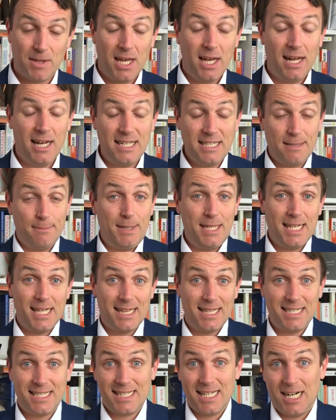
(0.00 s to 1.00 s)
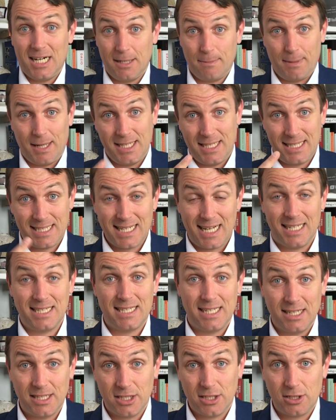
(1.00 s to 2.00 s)
Let's immediately start by
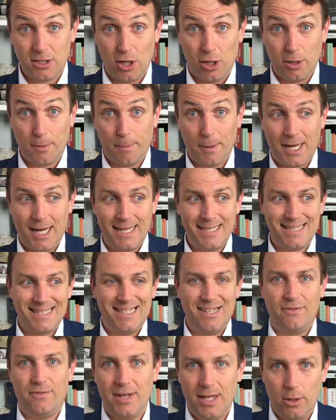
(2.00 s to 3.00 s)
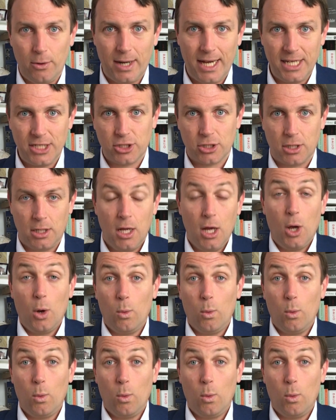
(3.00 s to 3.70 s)
discussing the stock price, the valuation,